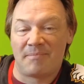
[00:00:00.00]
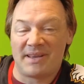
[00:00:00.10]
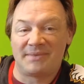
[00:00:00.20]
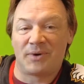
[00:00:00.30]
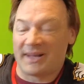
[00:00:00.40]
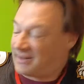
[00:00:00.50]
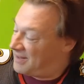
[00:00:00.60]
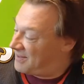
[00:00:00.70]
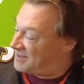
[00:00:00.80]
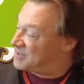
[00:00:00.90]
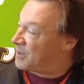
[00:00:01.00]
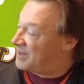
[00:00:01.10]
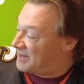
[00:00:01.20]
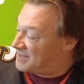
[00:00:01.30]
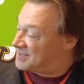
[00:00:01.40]
Meanwhile, this
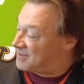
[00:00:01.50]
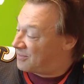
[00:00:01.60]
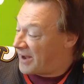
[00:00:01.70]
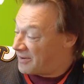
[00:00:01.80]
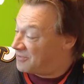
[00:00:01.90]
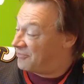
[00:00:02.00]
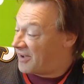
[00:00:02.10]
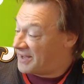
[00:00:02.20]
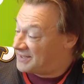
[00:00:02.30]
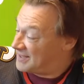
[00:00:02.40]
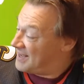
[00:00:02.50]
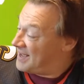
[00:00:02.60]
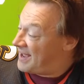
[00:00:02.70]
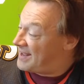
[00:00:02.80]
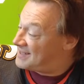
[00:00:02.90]
one is rare to find.
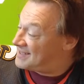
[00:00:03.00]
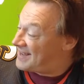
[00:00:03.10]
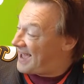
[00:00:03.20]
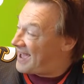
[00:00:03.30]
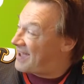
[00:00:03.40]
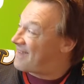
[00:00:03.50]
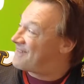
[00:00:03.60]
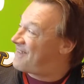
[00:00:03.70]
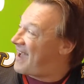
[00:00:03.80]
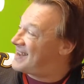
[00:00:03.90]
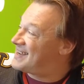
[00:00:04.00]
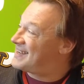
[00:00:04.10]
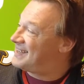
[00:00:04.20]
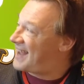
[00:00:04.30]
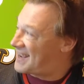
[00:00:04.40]
It's a
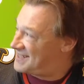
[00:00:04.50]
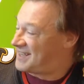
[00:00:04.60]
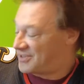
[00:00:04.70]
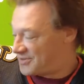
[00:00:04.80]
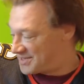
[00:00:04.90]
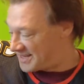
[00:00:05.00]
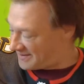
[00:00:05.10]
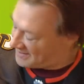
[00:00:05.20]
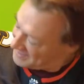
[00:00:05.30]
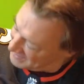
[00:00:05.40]
fantastic jersey.